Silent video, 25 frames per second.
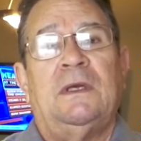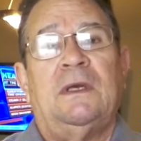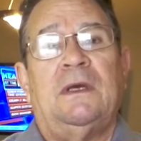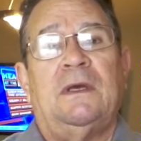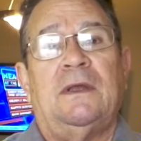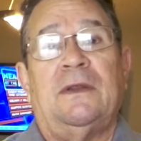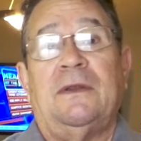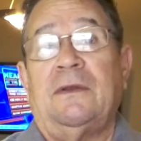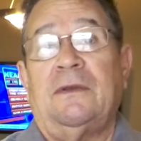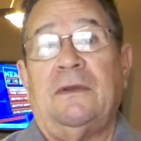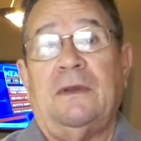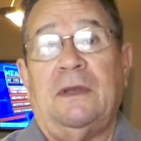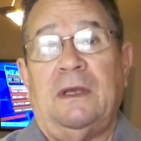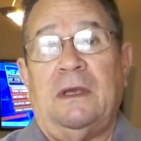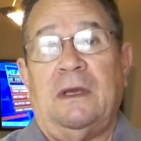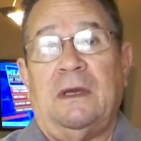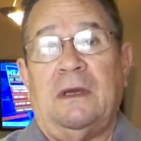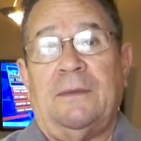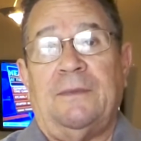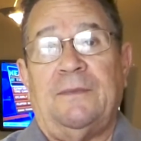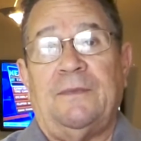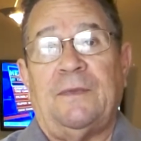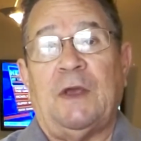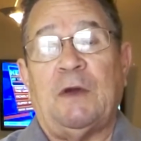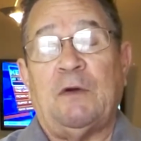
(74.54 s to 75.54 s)
other the
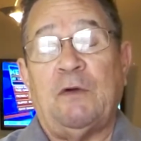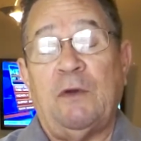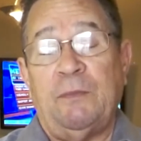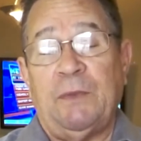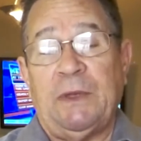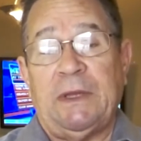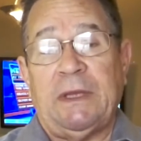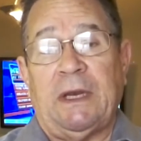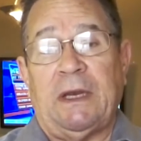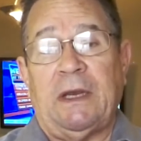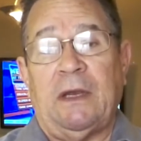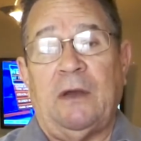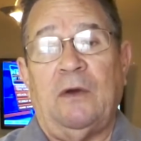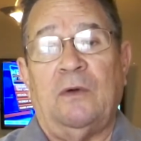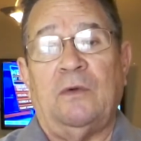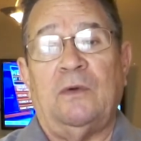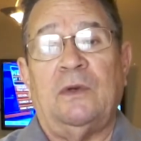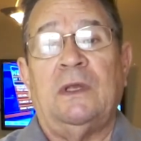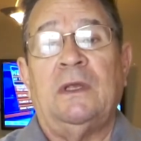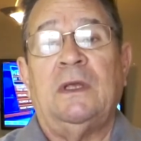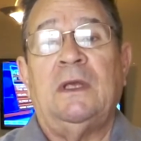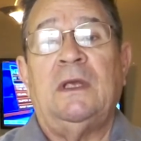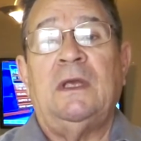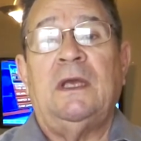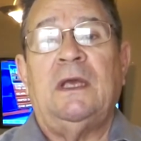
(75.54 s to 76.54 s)
equipment that I
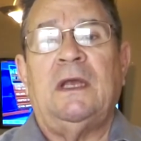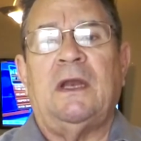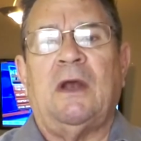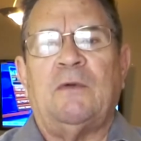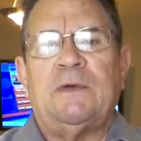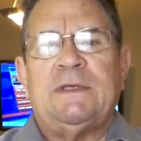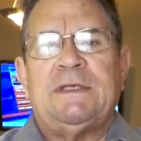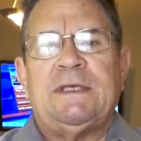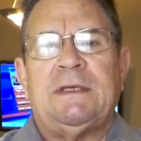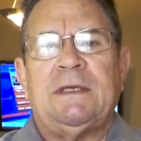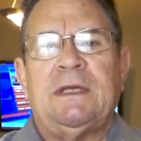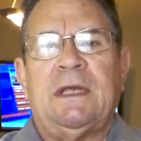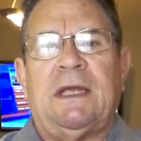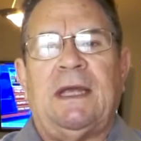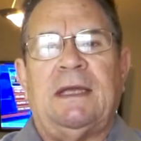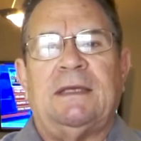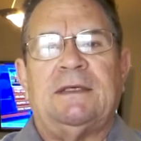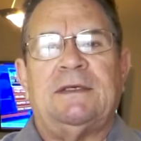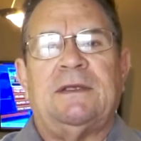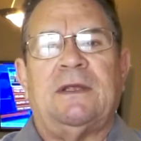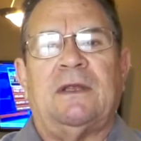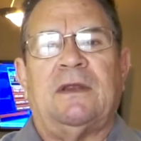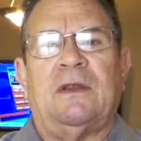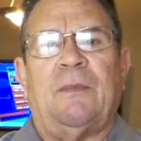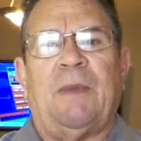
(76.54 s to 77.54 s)
own. It always indicates
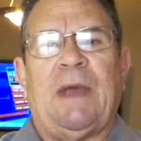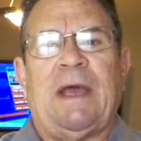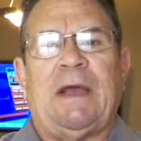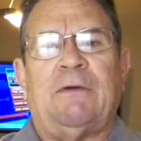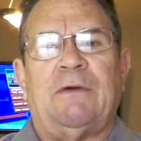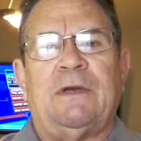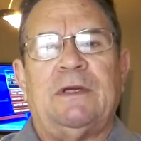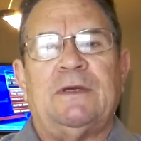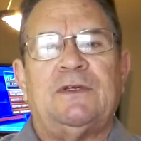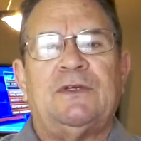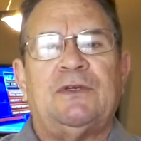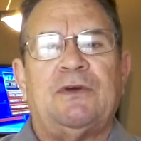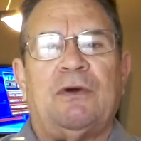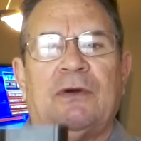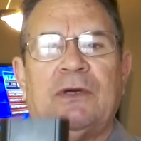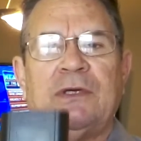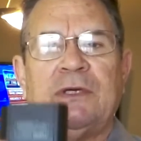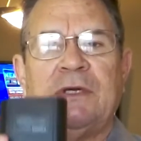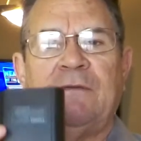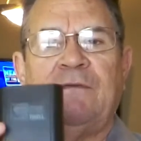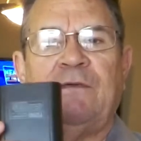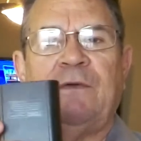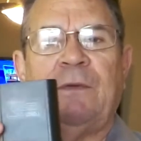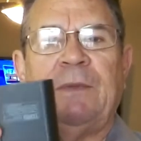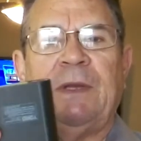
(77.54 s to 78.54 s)
that the battery is
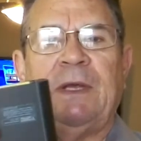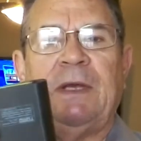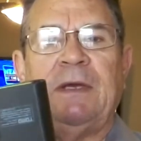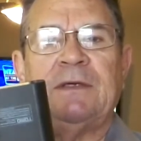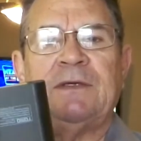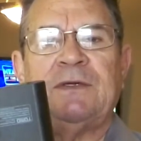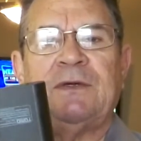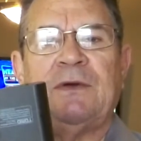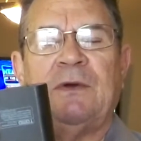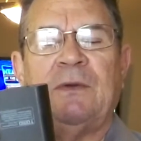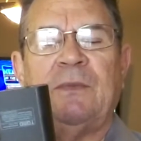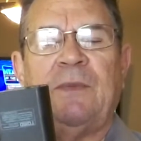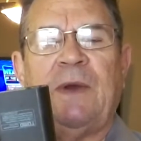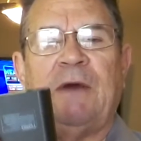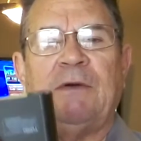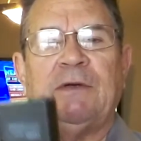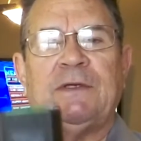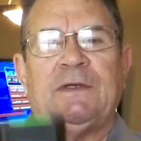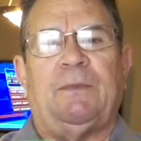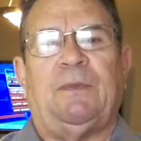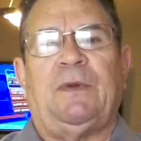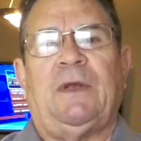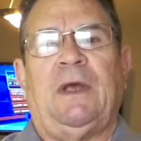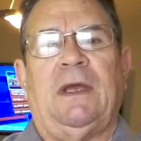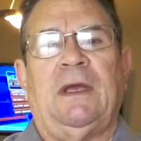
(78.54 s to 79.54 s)
charging from the external power
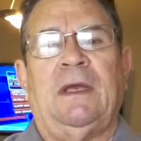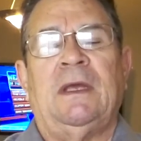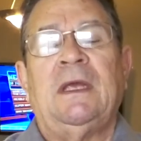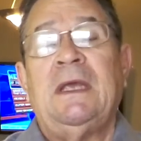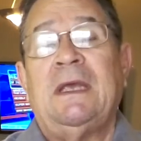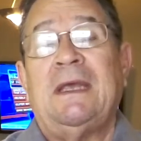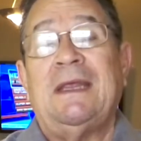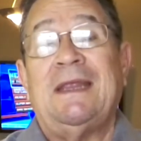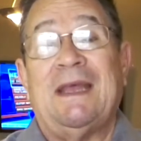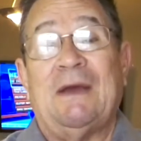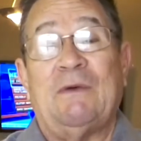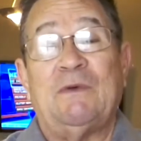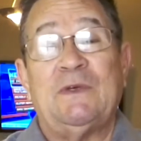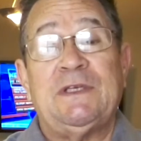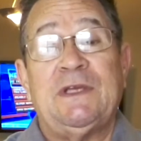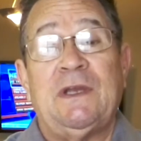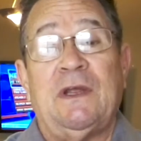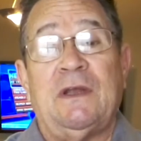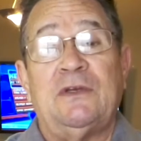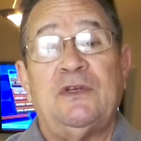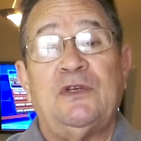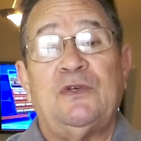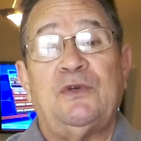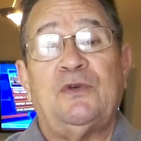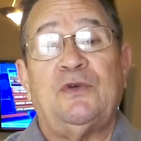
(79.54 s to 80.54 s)
supply. That was
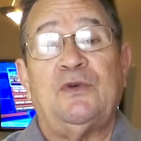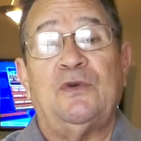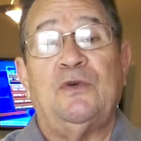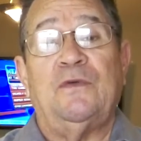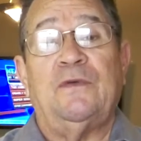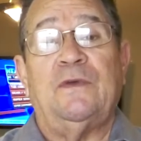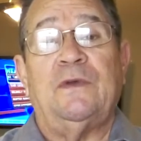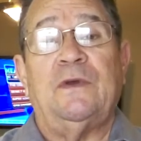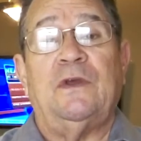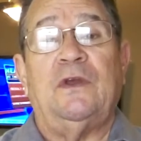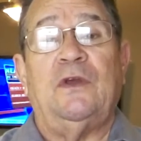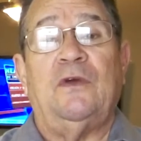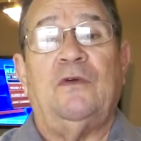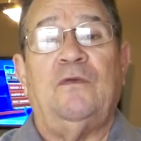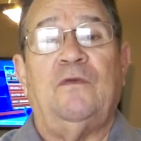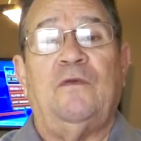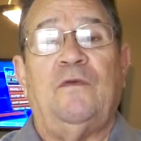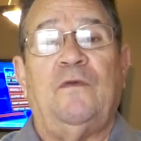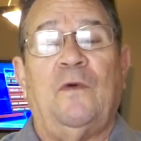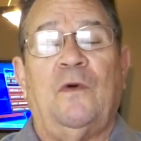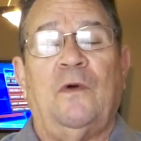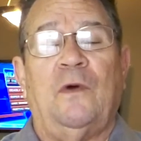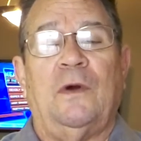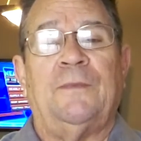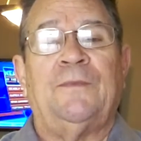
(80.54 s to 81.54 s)
not true of the
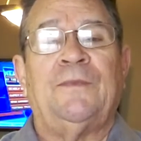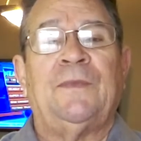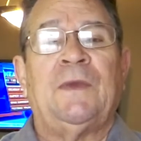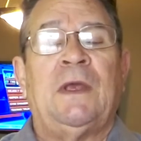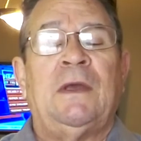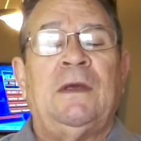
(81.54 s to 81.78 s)
Q4.